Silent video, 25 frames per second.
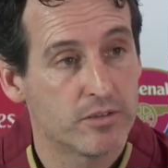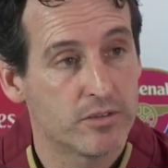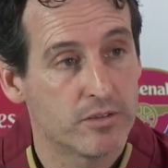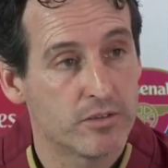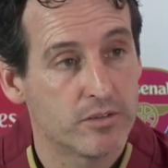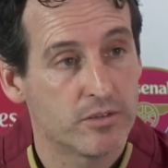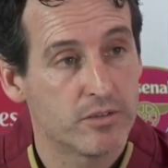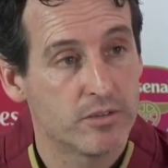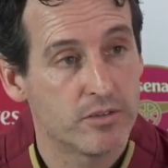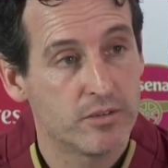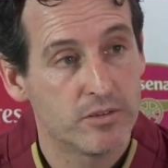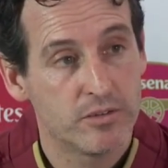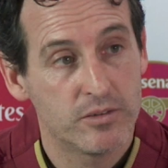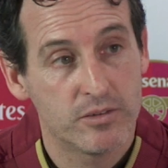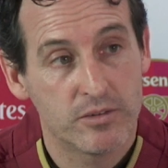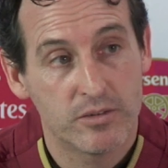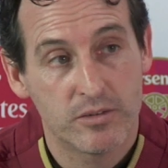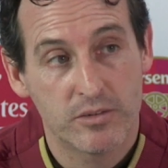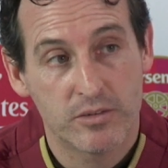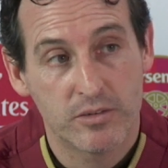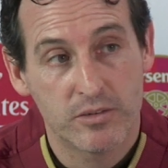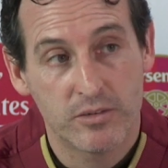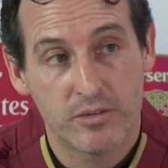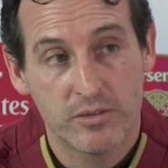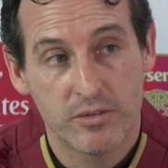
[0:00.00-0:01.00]
But there are
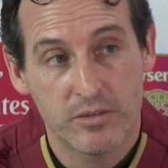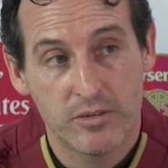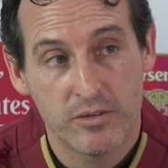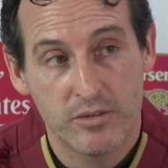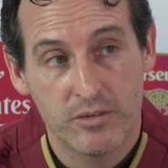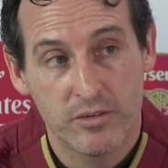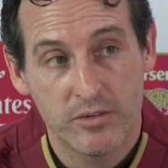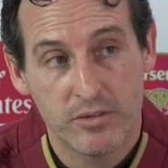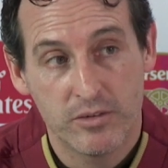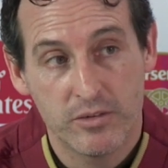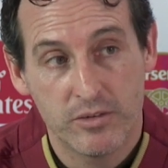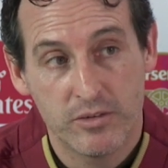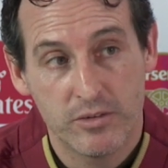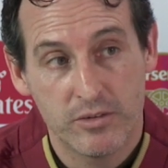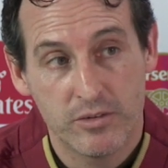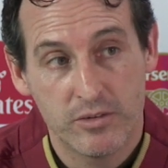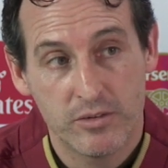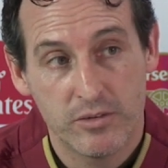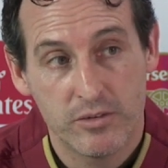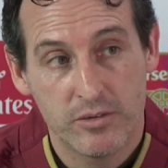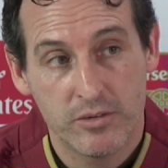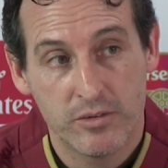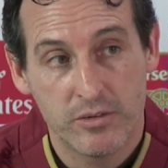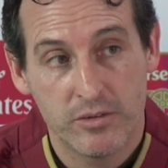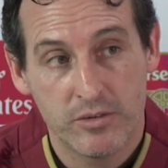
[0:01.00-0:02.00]
six teams
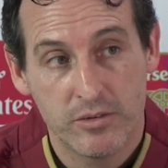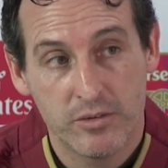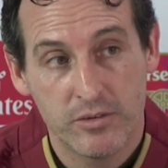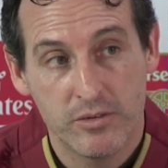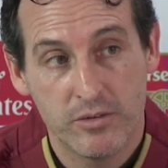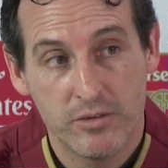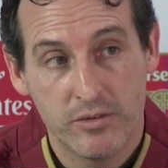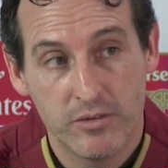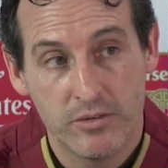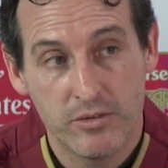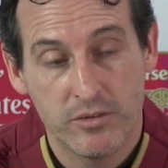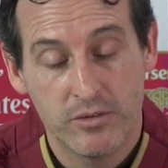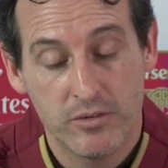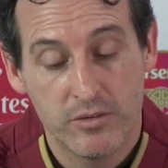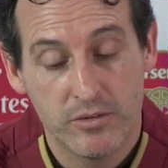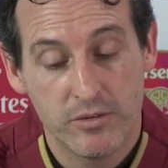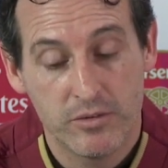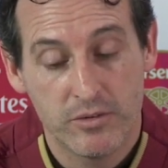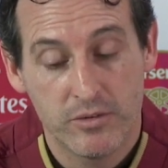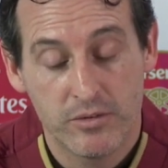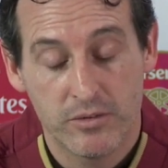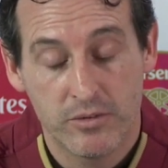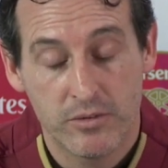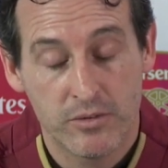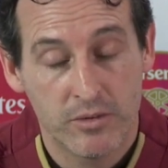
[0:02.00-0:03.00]
going
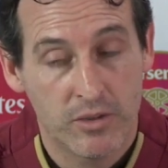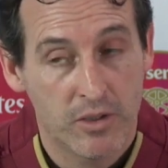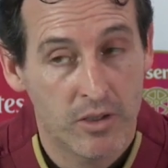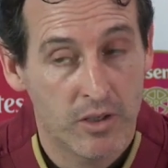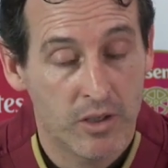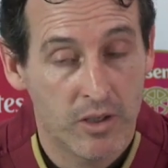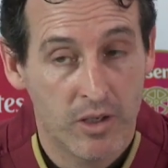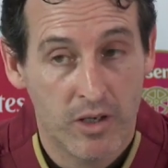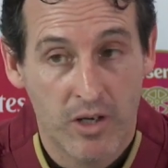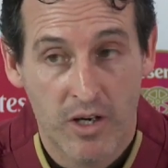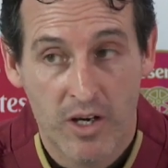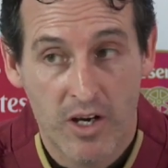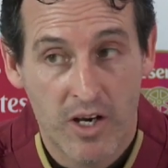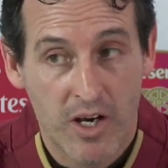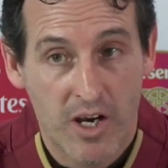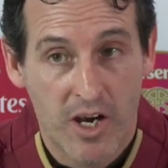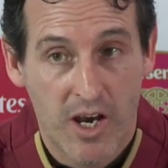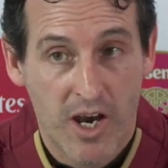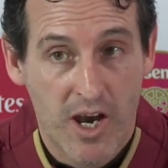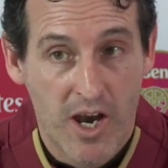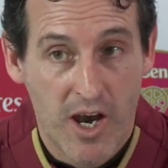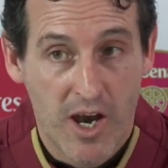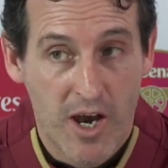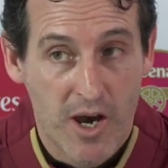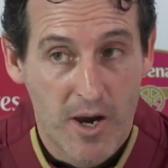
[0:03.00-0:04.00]
for four
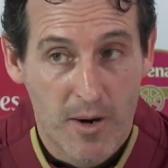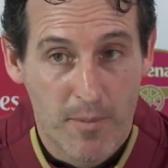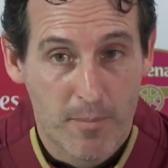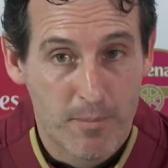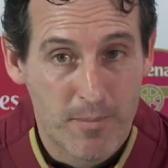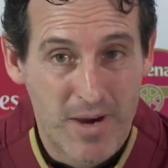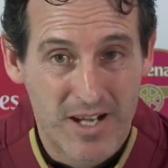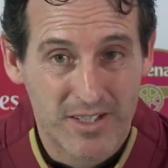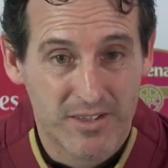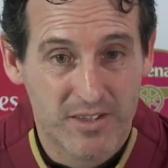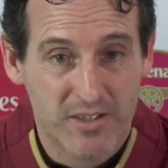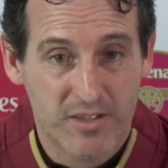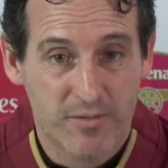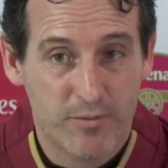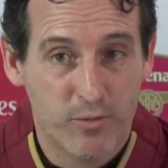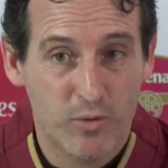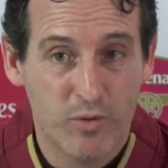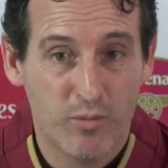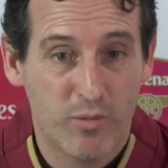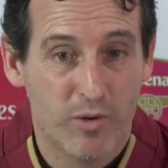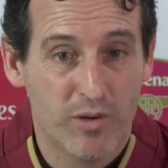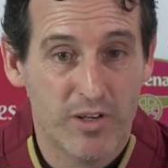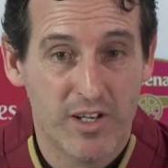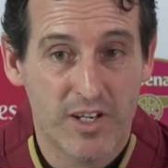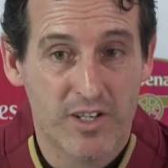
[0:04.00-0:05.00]
spots. But the
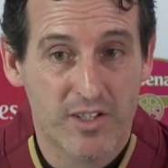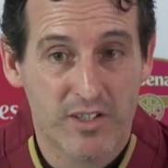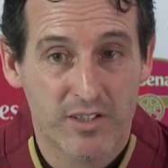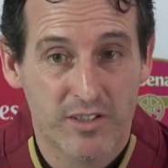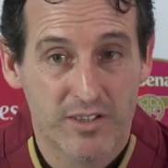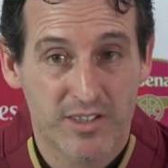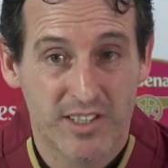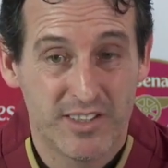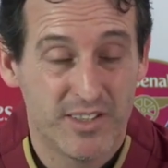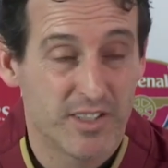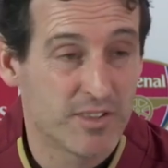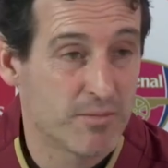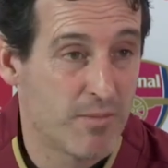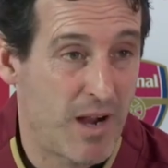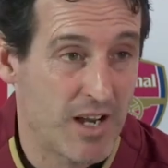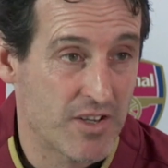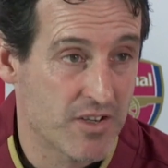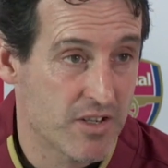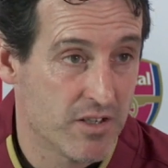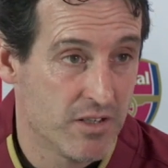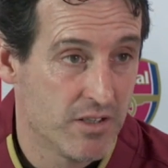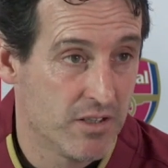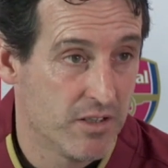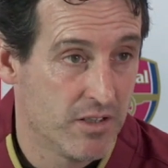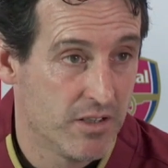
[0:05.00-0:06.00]
football is the next
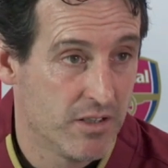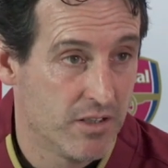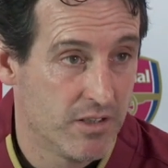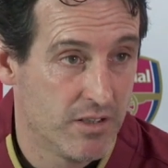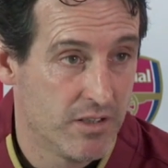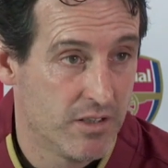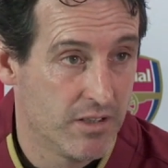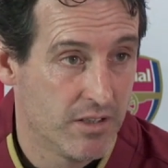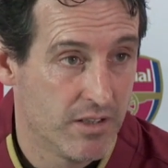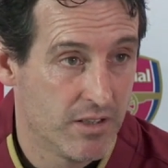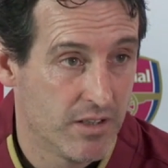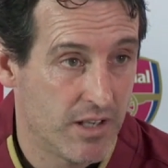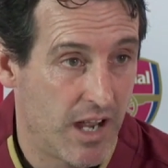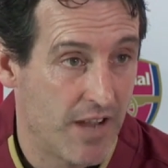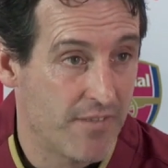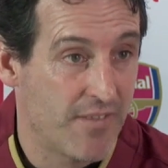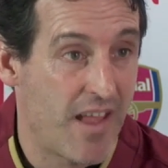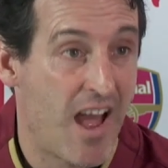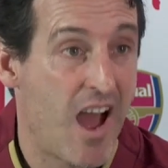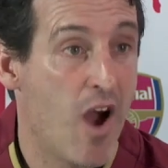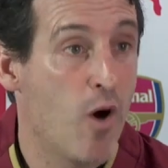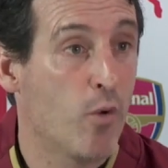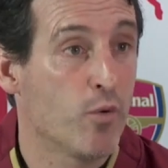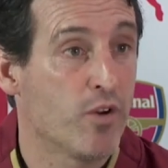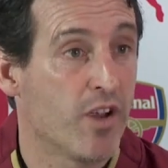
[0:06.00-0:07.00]
match. And
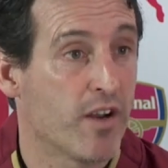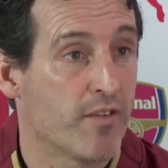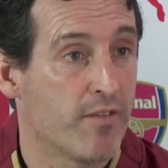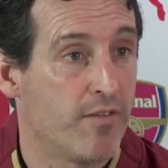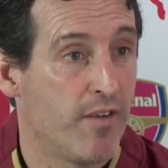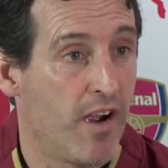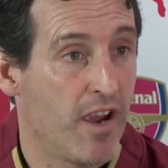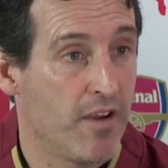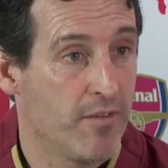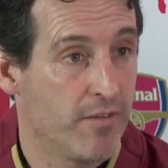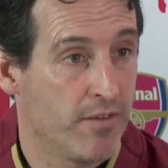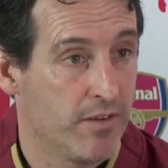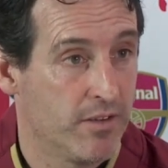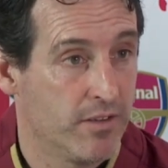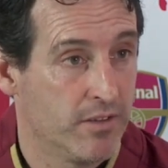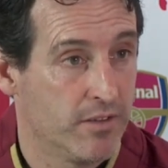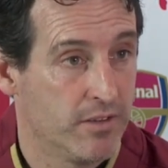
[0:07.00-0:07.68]
now we are five.